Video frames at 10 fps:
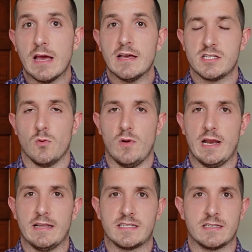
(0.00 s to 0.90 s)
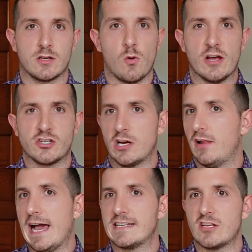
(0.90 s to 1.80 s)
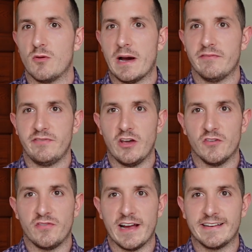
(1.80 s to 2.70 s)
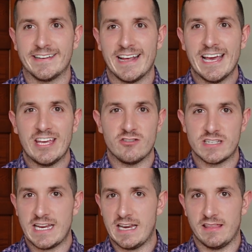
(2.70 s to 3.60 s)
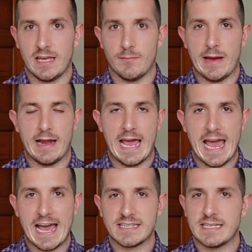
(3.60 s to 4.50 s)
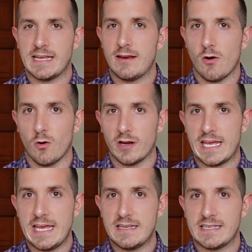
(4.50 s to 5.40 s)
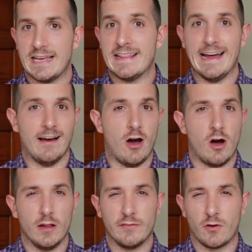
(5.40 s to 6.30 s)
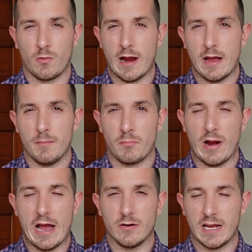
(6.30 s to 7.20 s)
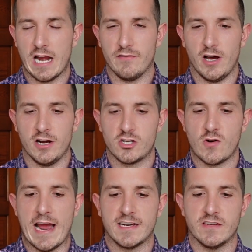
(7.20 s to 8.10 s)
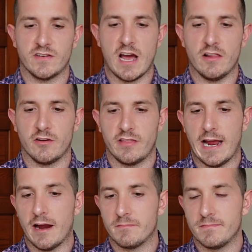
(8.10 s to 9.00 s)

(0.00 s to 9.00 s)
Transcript: So when a question will ask you about pheophytin, you just need to think about acid or heat in that olive brown kind of unattractive color there.